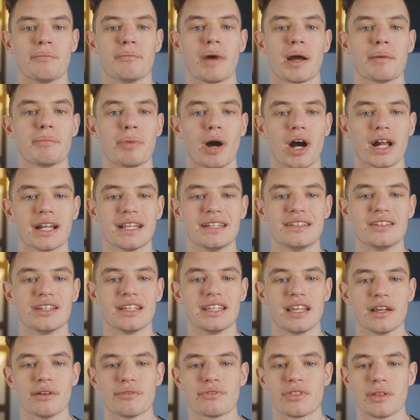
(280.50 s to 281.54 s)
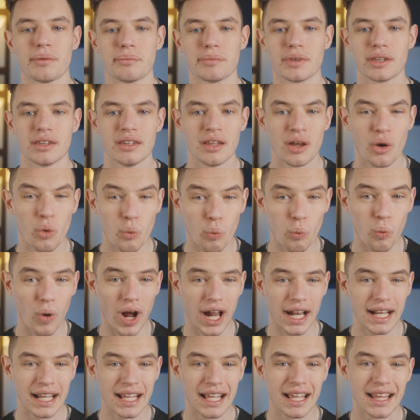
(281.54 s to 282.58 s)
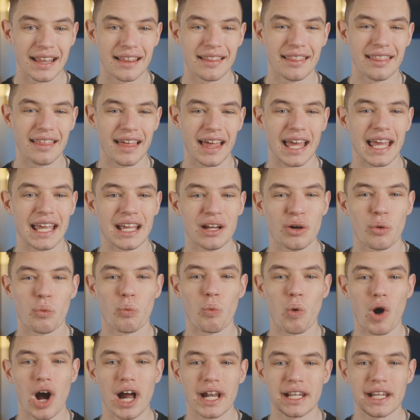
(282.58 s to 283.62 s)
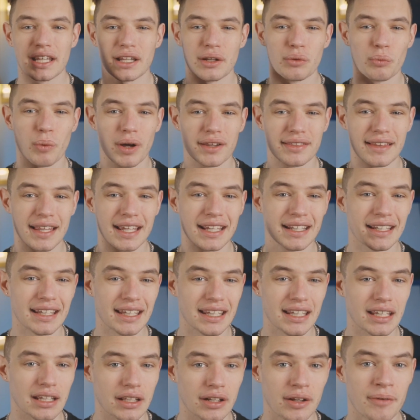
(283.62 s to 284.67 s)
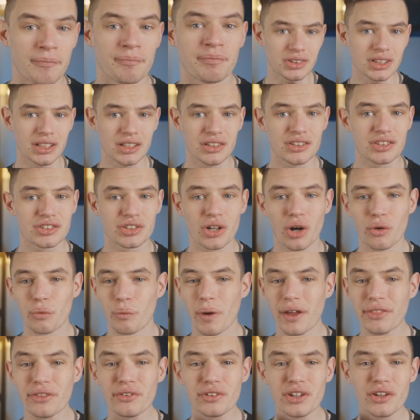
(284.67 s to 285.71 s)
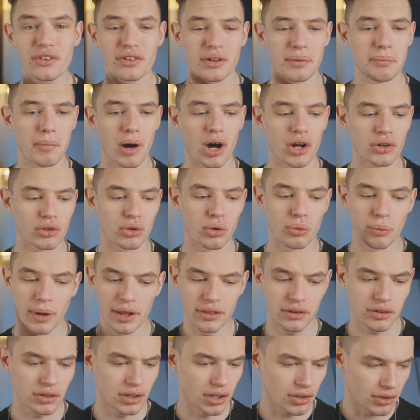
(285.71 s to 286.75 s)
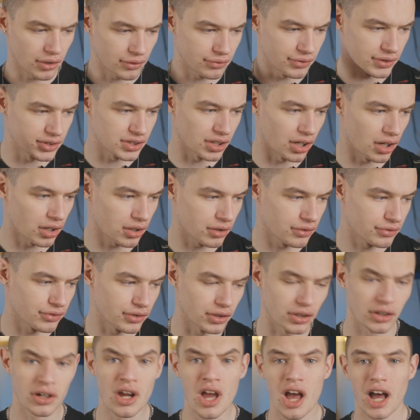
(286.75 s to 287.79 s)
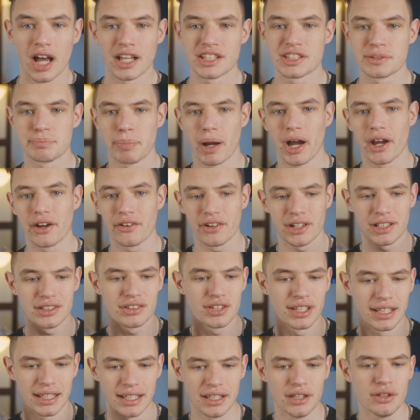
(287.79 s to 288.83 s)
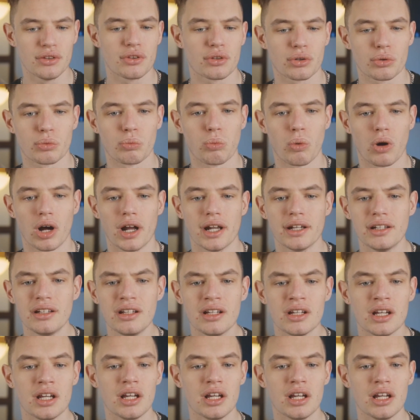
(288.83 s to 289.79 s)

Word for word: my body to give them what they want and what they need. So whether you're a model, whether you're a photographer, aspiring to either one,